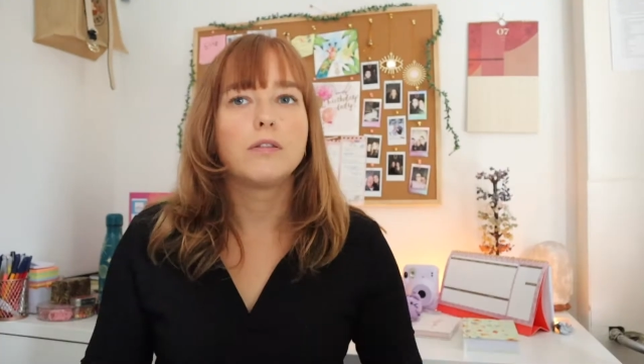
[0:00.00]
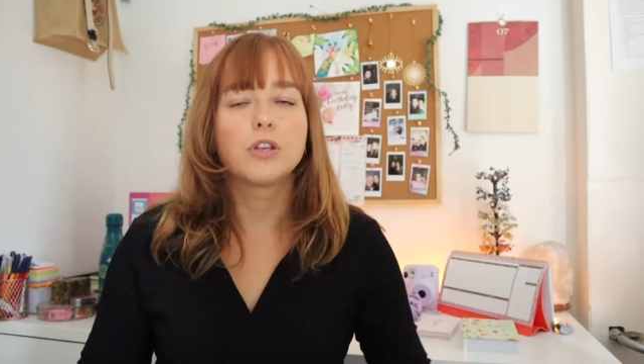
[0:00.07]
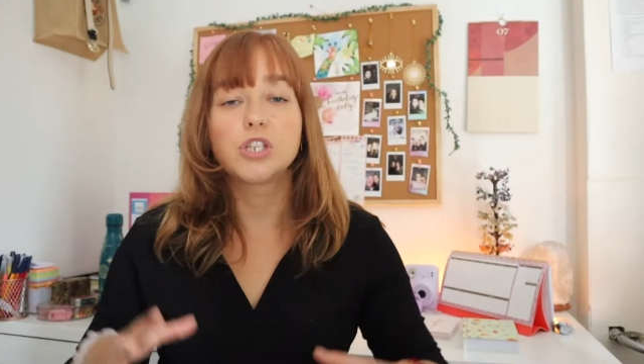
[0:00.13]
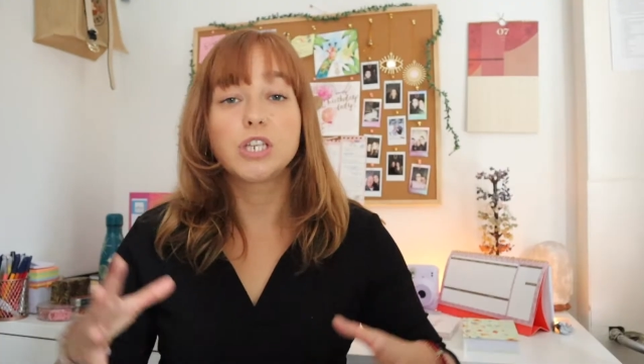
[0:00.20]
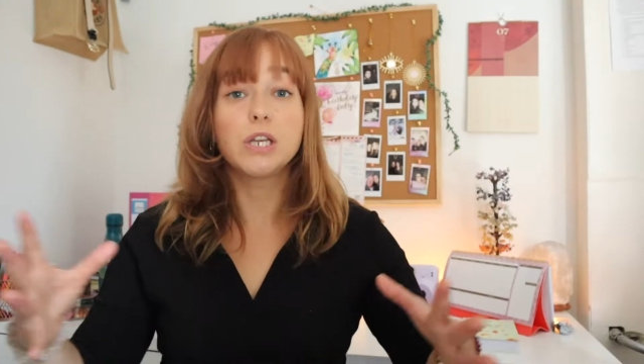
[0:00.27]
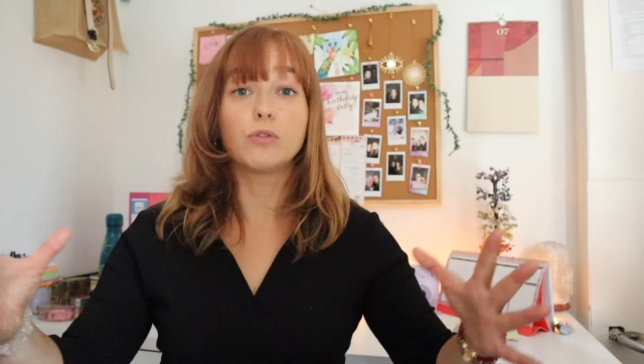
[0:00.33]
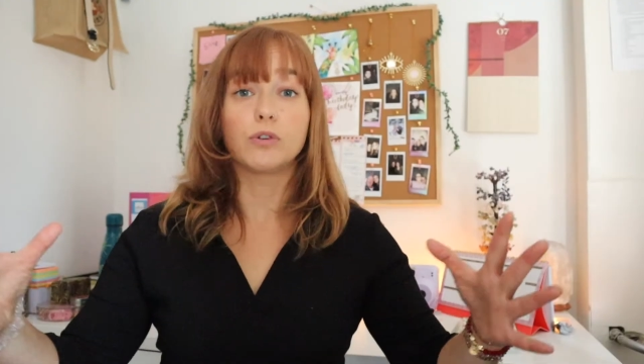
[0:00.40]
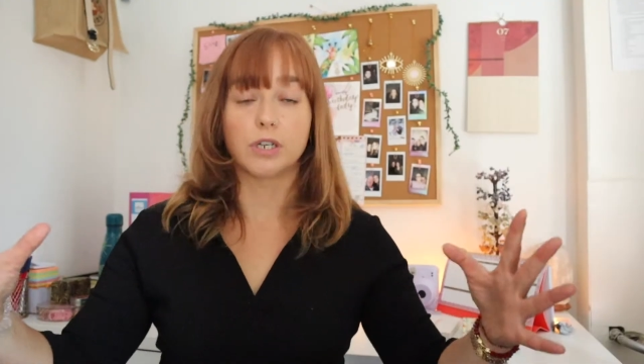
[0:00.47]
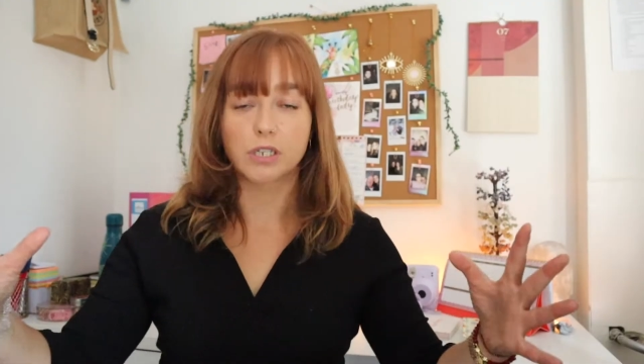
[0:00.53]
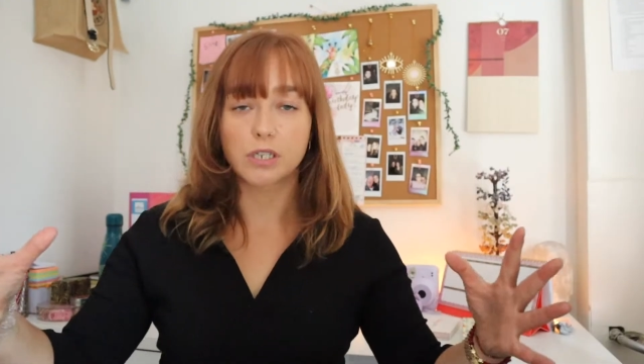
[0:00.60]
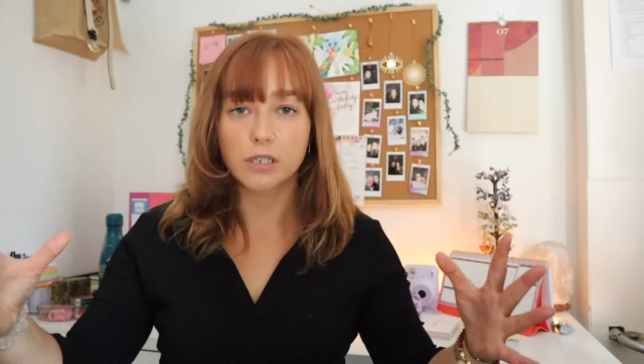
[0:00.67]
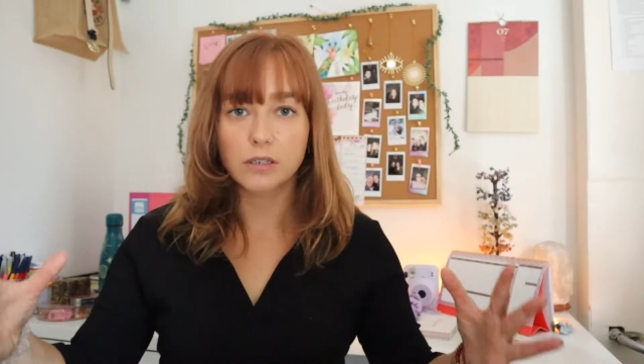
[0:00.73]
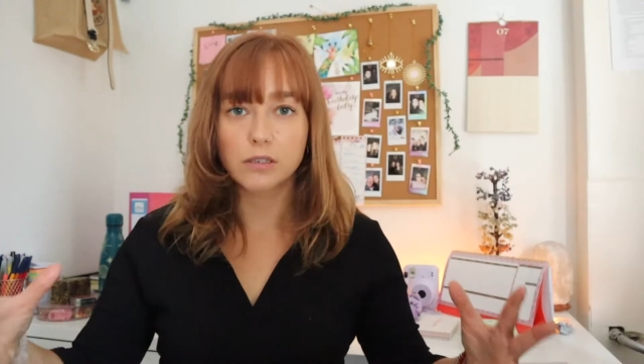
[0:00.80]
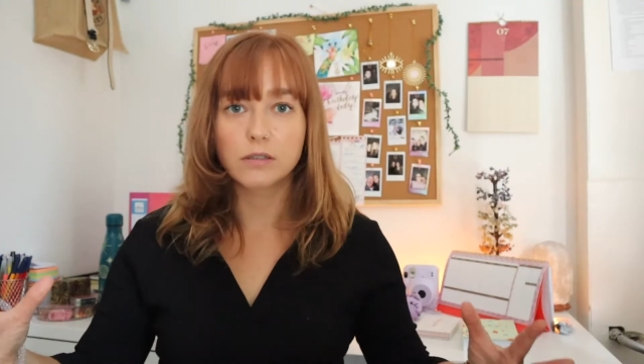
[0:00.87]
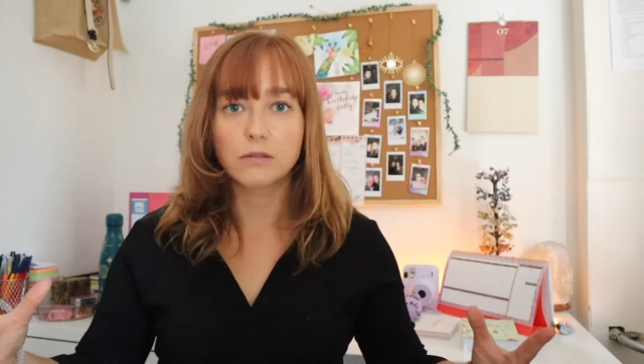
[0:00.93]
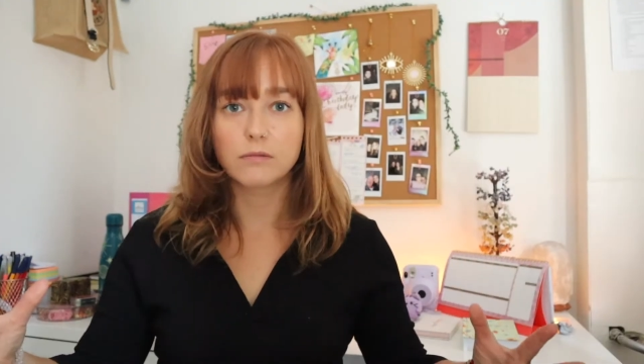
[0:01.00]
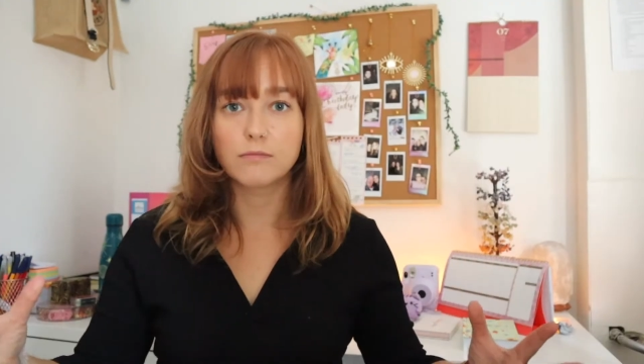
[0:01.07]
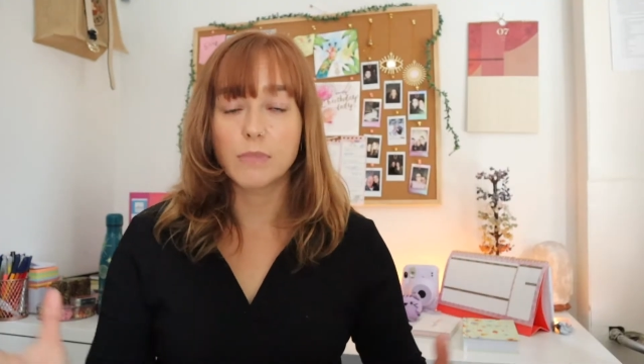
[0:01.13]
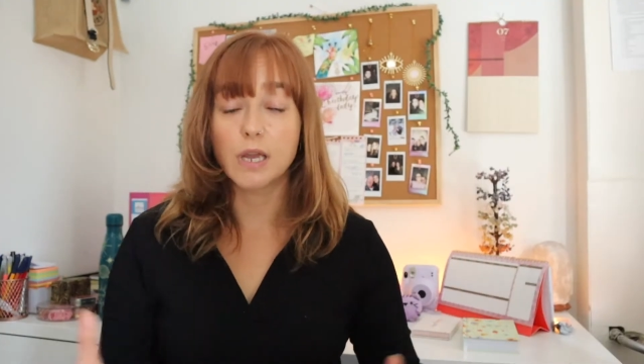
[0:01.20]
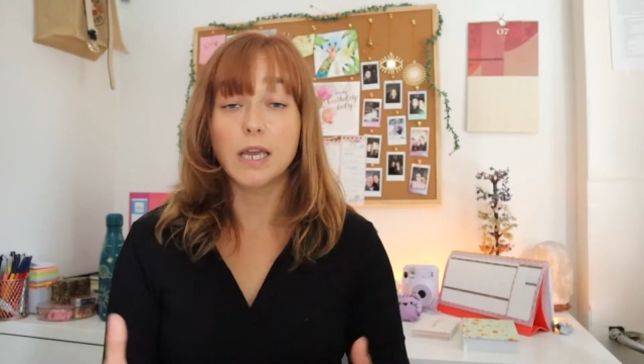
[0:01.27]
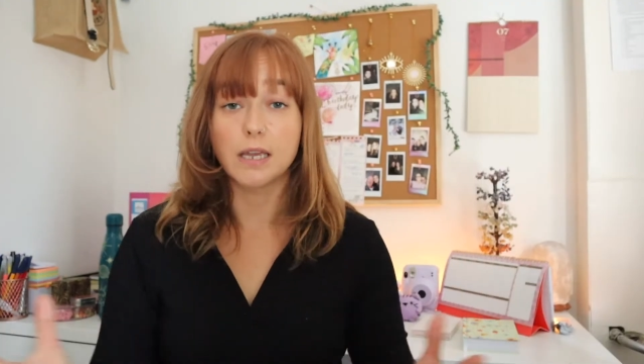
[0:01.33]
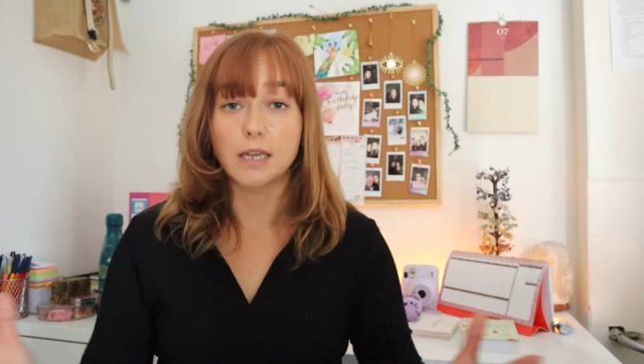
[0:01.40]
The secret
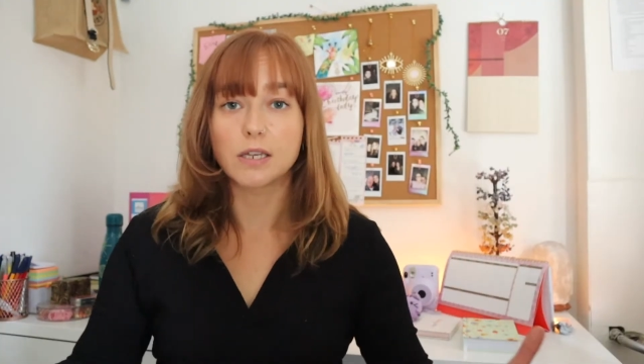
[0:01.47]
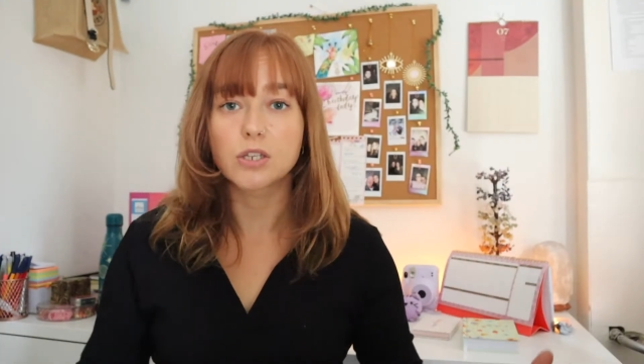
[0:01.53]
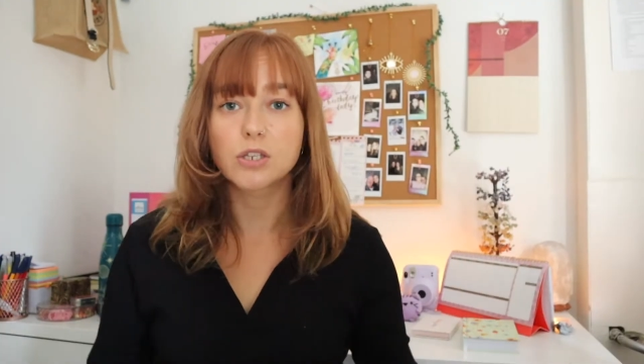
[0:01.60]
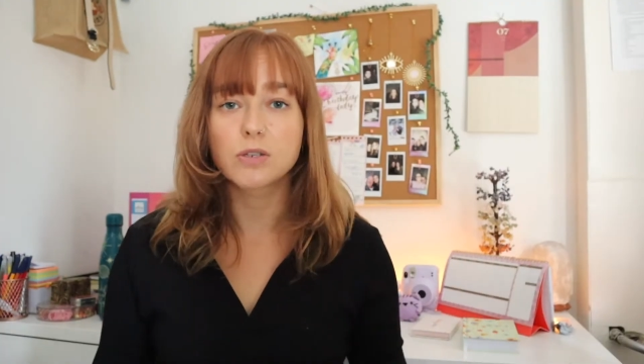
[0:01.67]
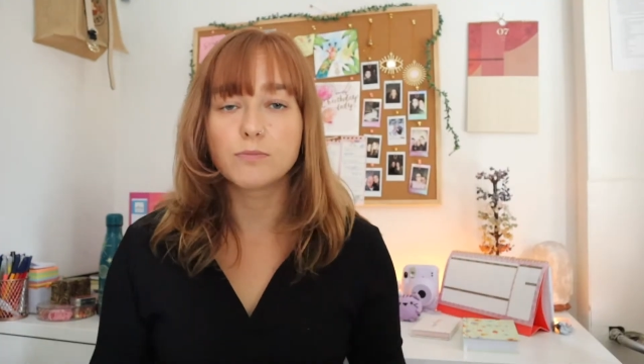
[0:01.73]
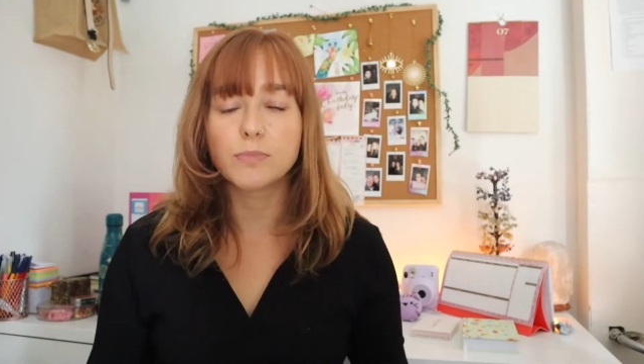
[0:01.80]
is